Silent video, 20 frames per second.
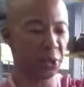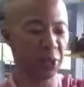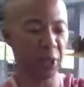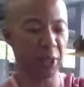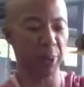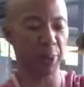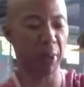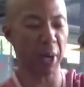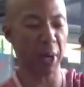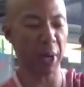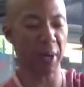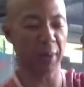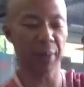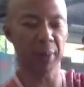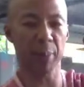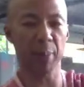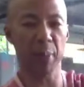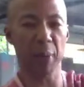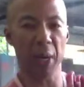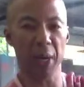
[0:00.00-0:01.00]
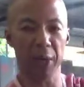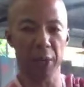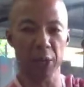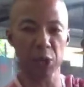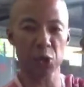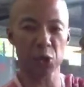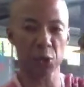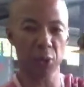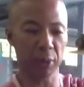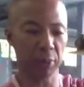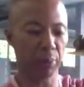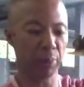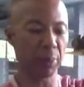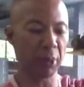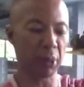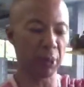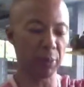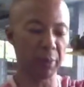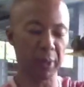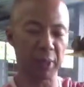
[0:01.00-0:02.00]
teapot, the body is short and
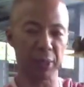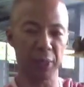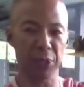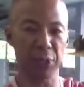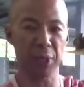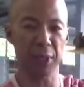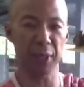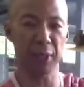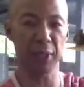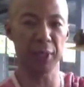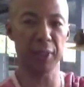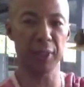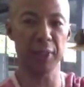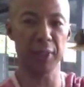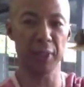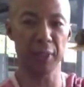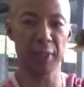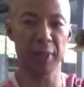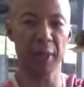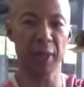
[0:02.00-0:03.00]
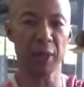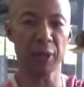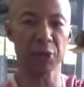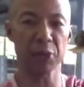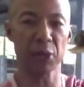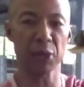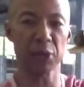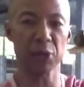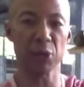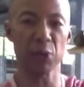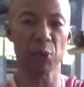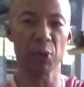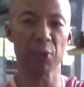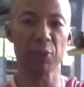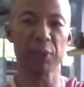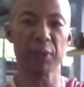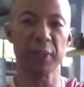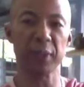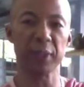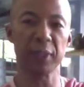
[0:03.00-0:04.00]
bulbous, and that's also
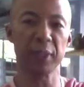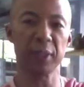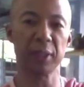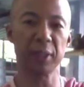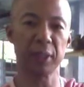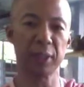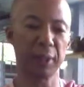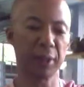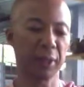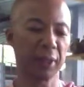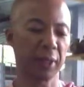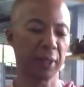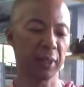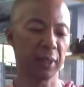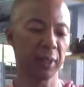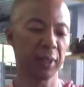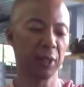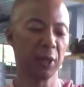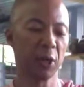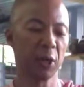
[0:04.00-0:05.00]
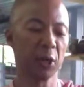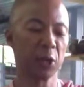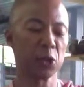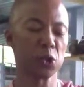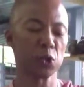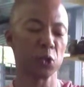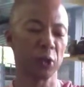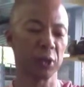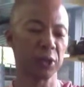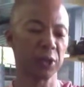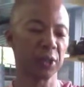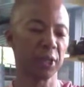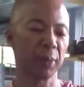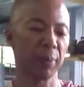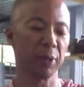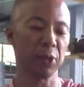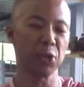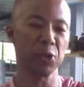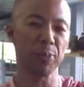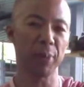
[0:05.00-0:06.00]
reflected in the short stubby
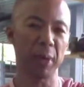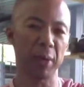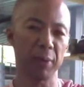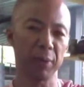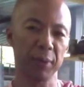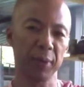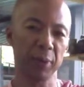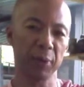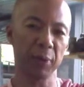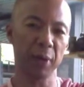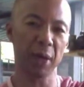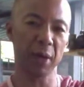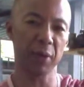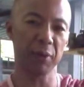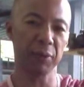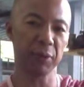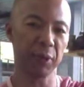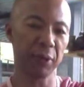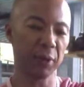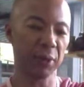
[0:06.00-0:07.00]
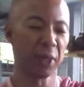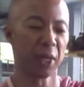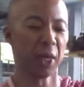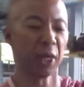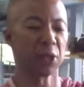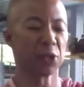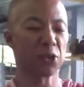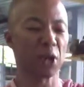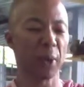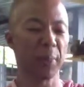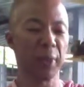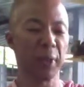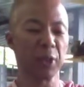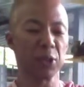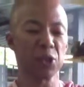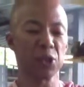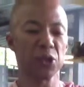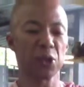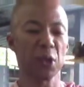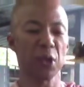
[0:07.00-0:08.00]
spout that we have here. So I'm going to
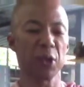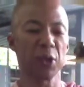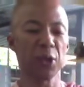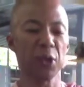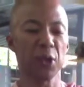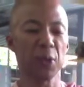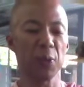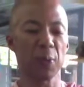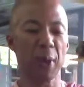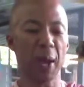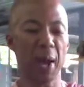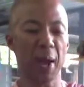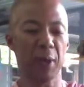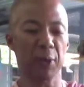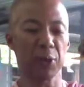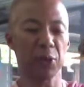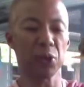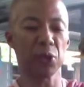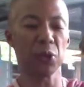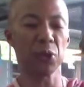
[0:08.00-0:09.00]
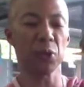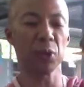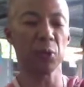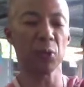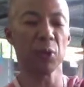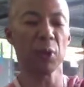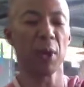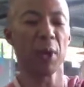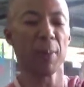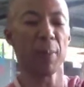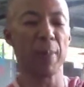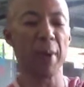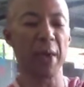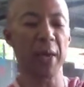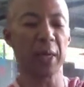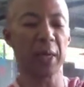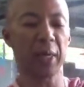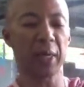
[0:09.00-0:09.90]
show you how to make